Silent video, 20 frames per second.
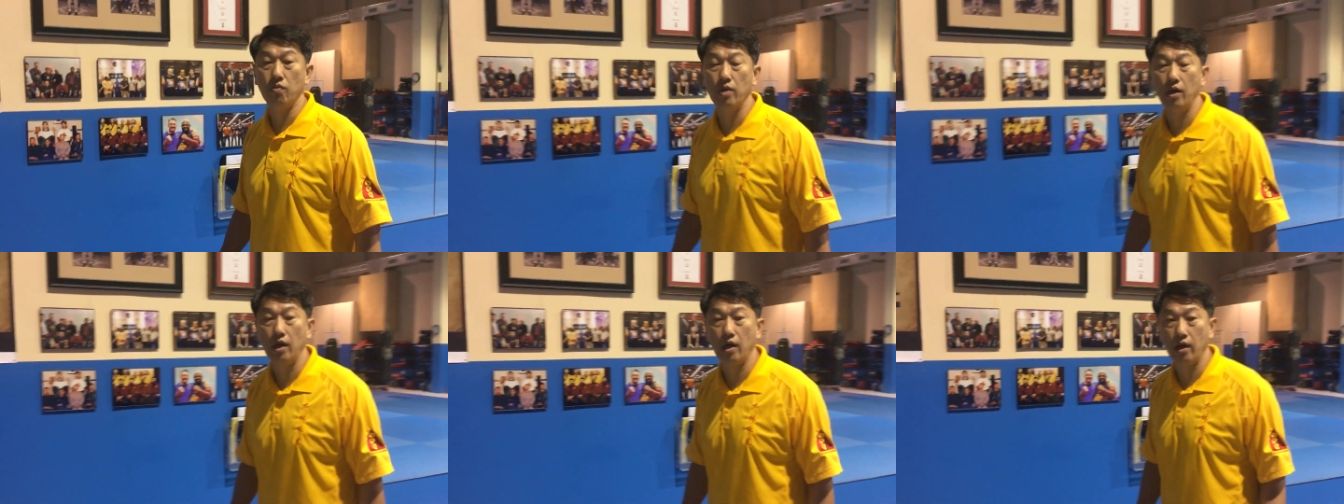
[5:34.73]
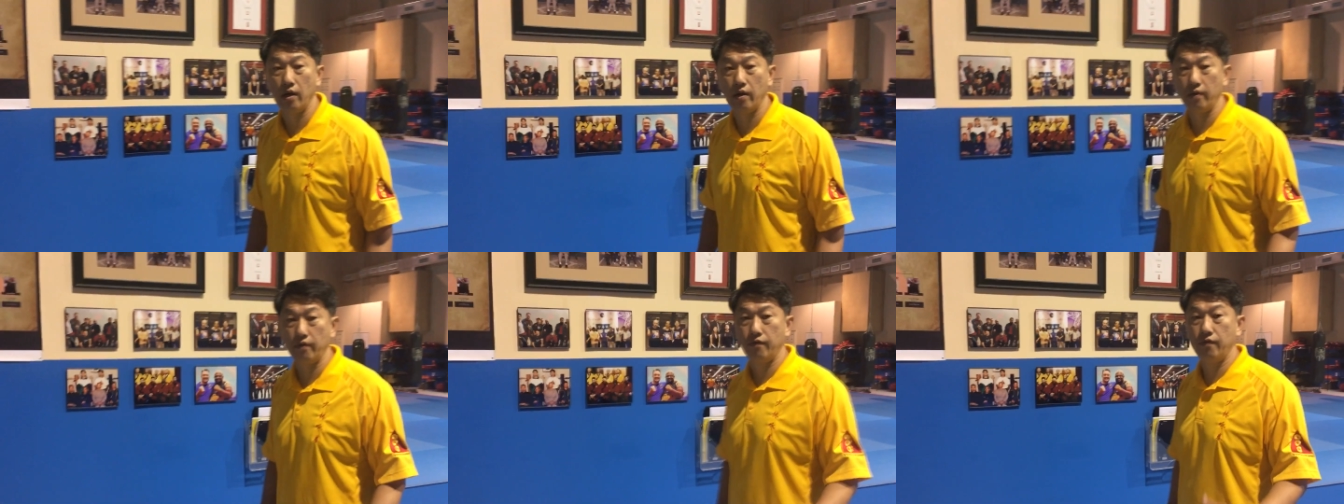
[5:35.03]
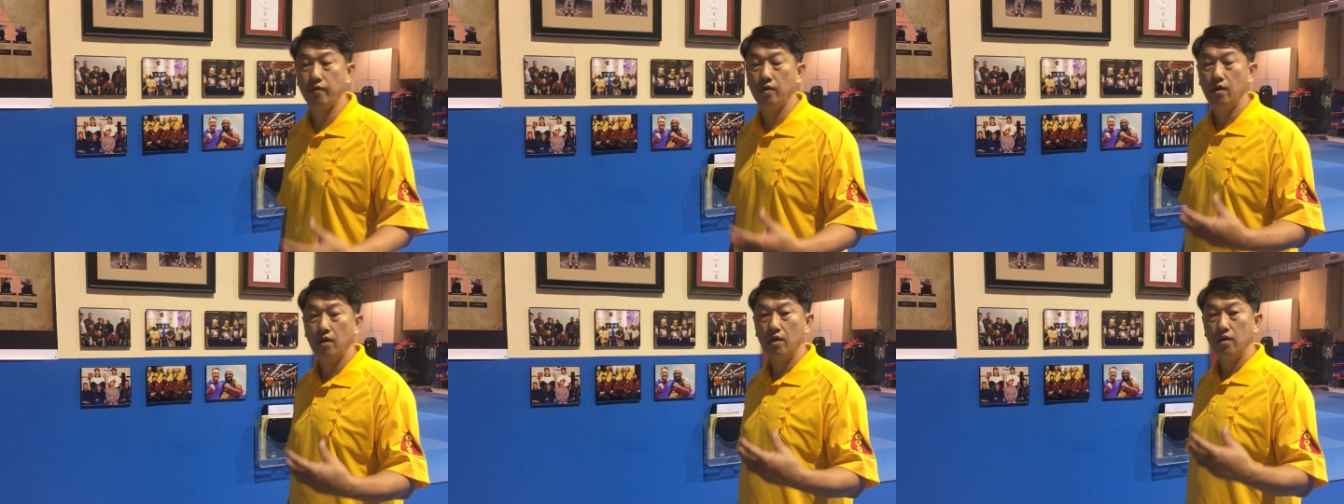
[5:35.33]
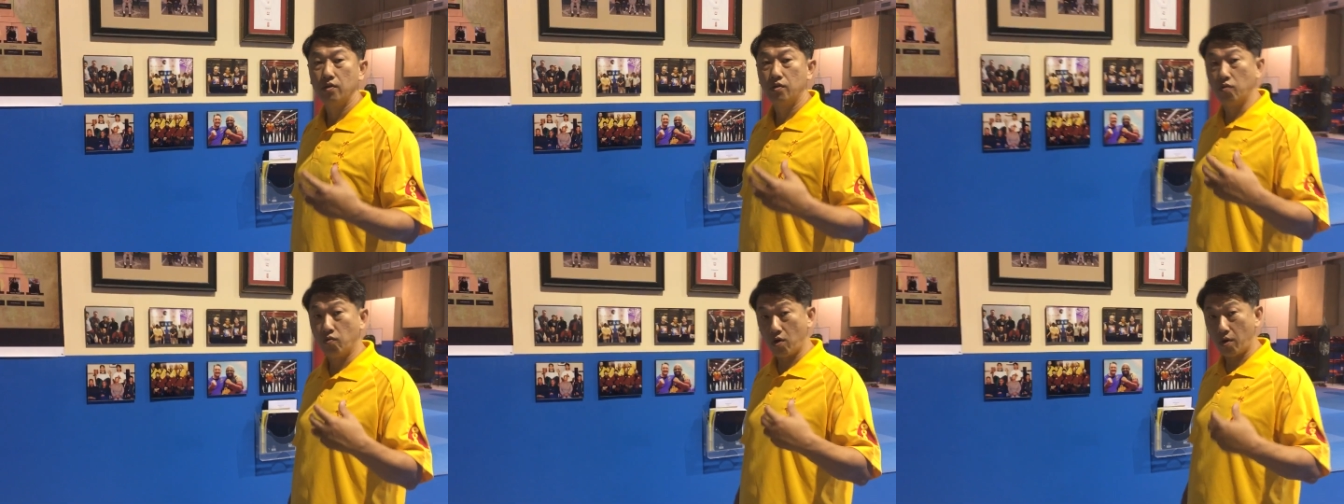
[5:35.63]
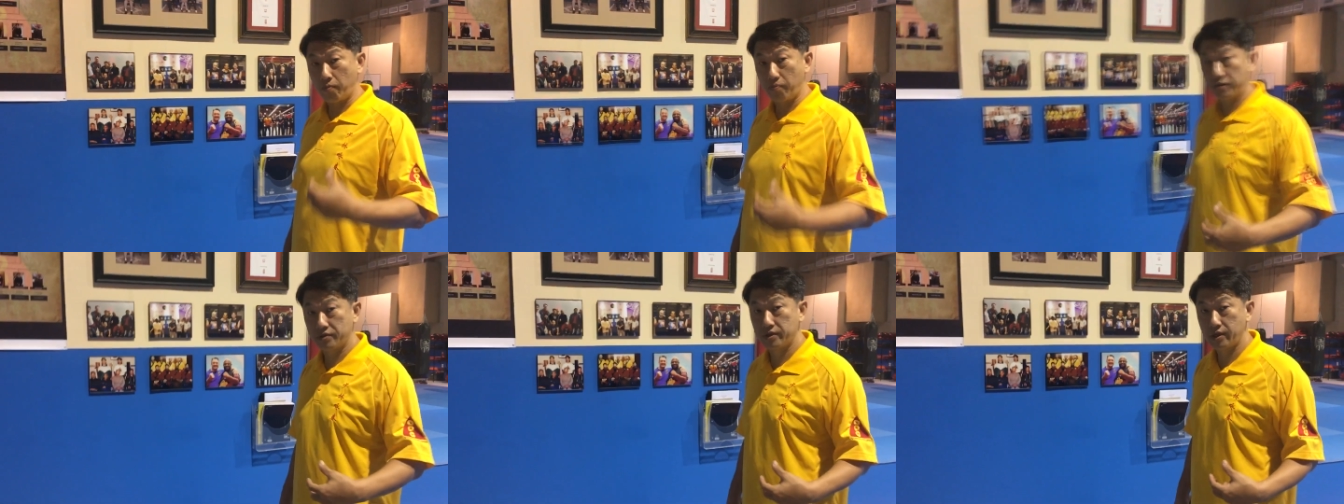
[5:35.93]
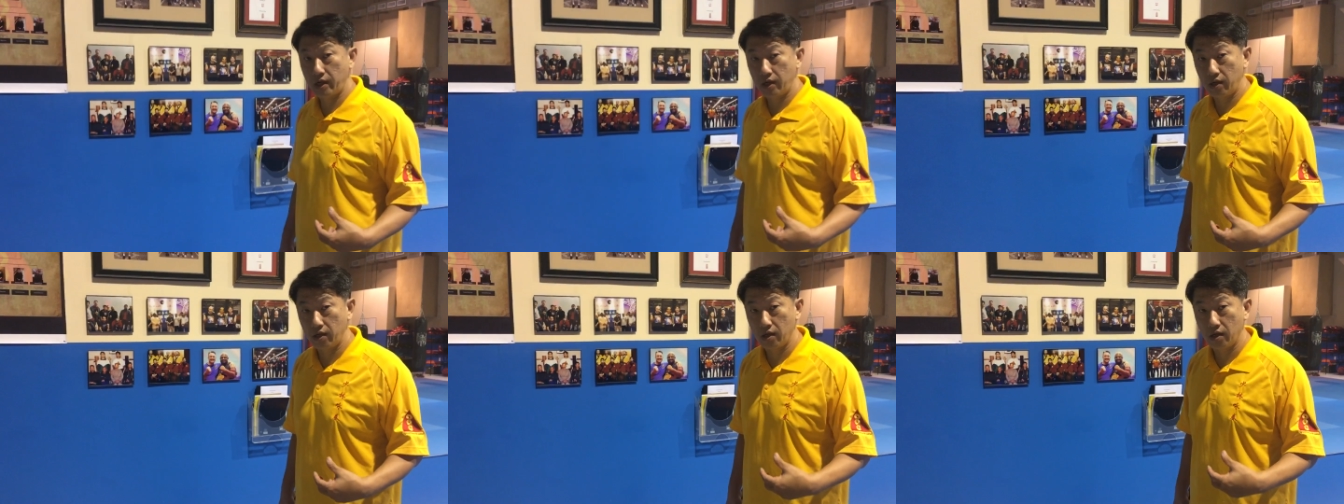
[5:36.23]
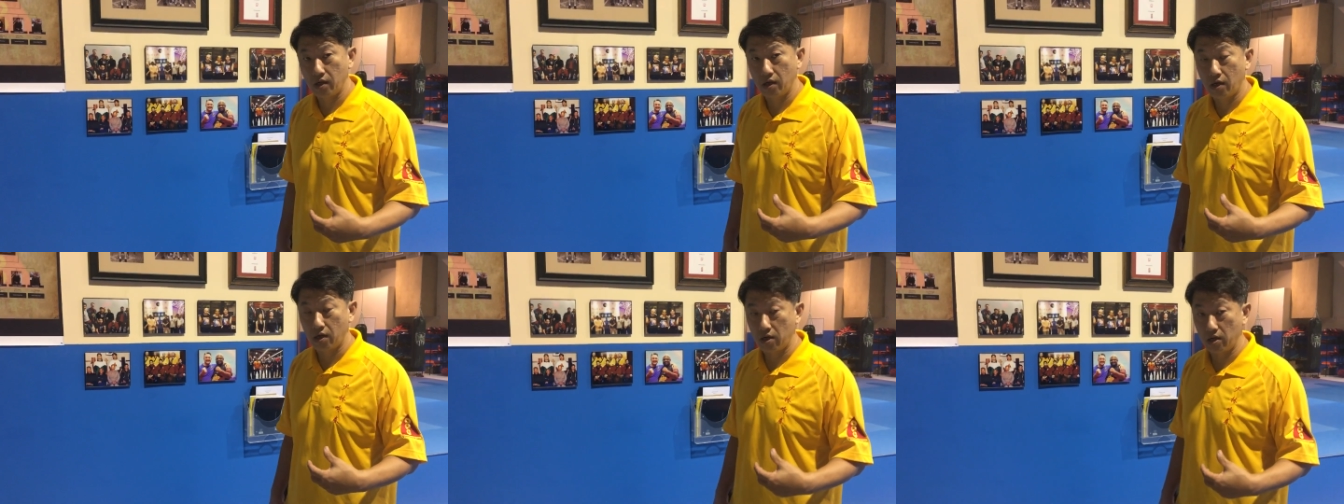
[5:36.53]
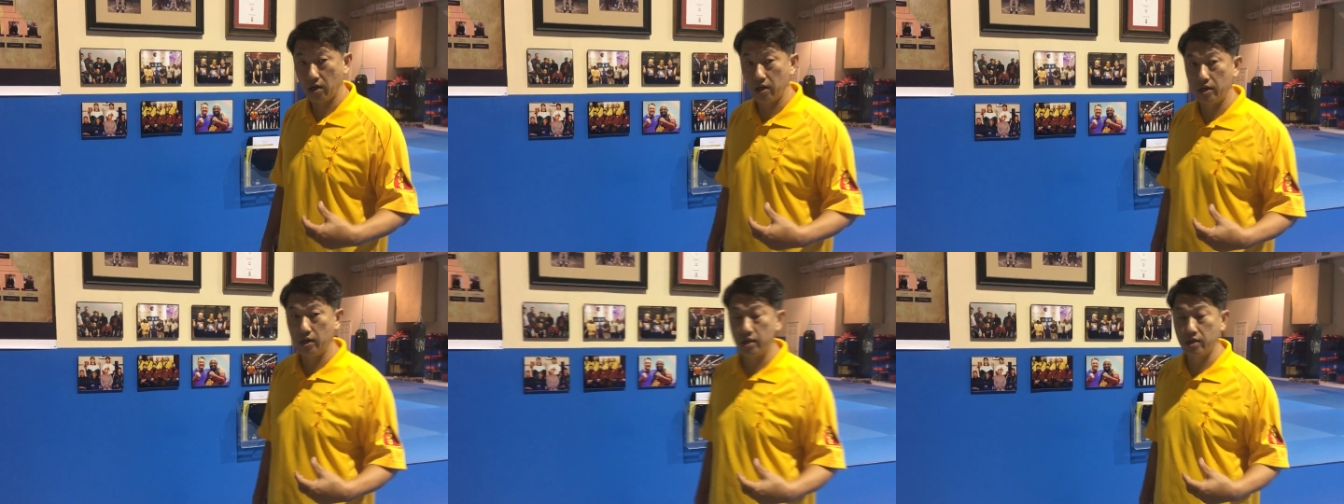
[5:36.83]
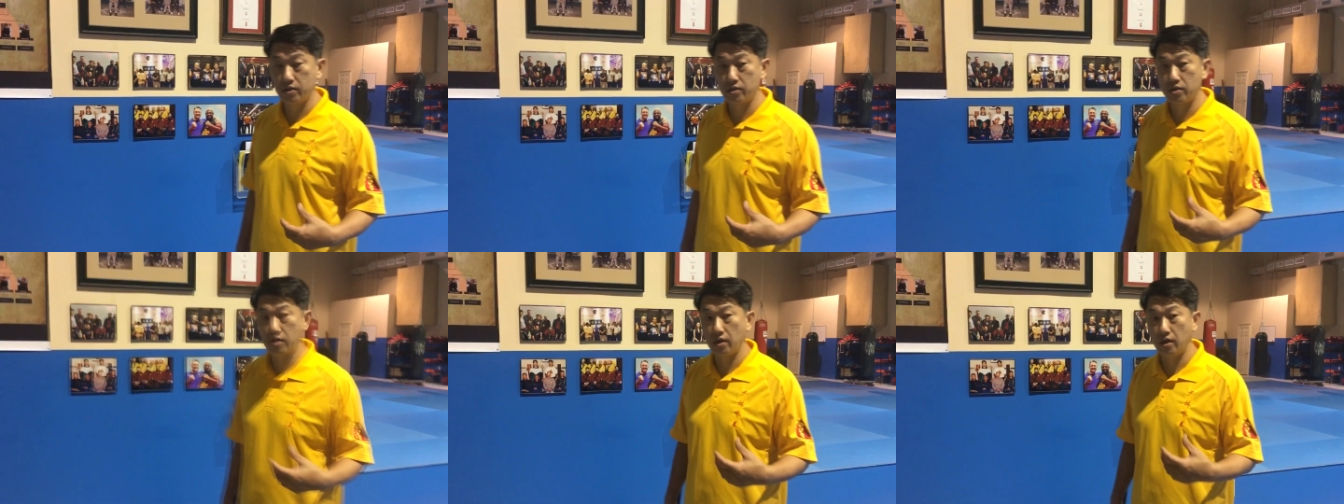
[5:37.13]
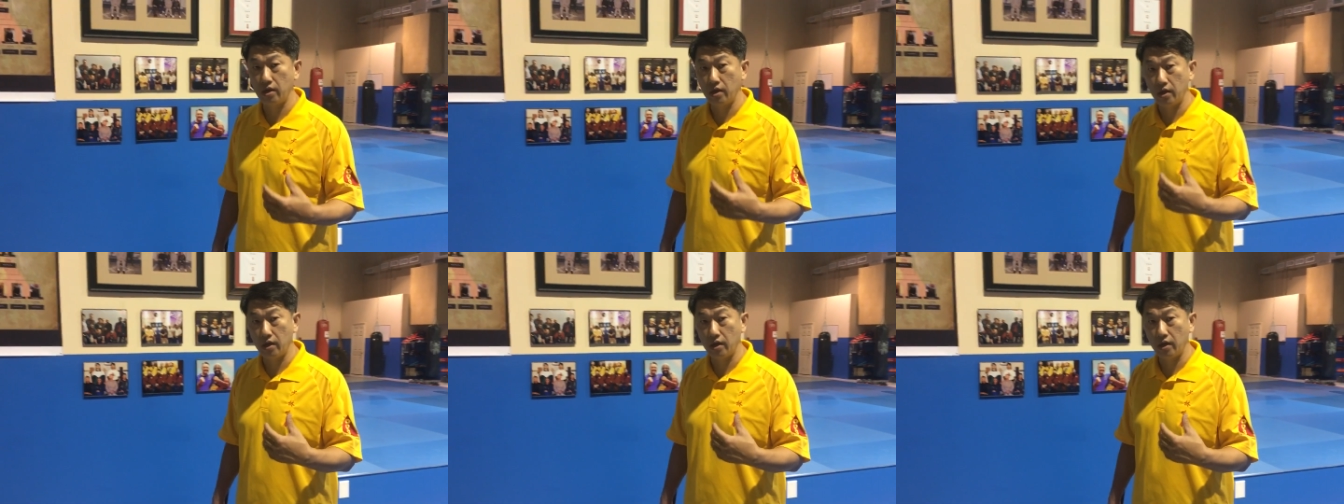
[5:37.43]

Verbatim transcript: we have to represent our lineage